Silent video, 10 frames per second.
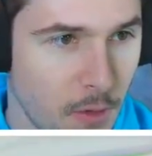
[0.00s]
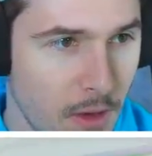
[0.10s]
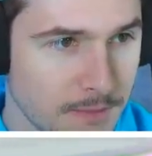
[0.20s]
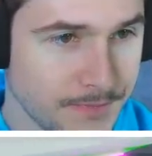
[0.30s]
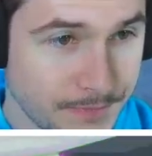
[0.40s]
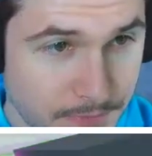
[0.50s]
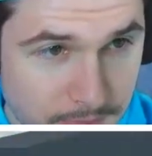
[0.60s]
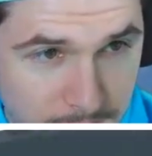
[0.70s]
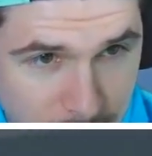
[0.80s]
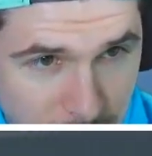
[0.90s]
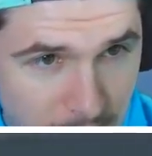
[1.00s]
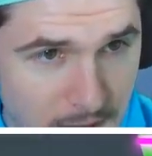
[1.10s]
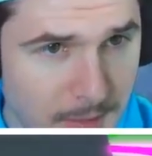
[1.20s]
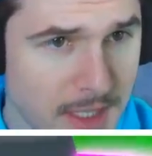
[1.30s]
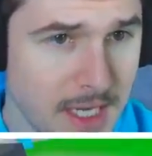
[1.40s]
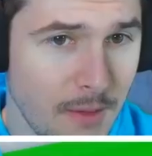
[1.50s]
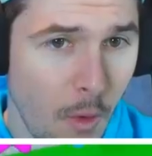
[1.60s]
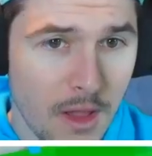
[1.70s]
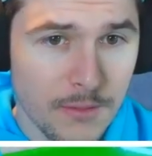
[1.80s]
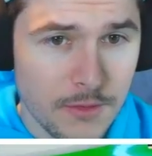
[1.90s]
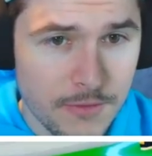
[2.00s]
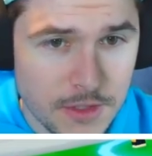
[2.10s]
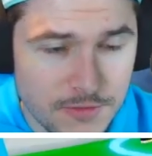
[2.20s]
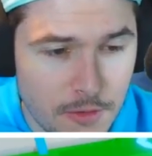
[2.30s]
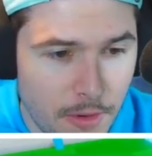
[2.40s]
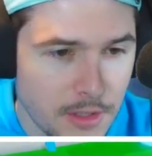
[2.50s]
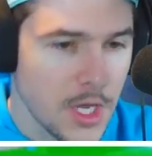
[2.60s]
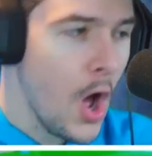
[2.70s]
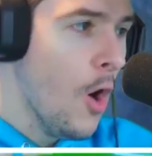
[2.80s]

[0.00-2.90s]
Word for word: Well, in the meantime, while I'm looking for these phone parts,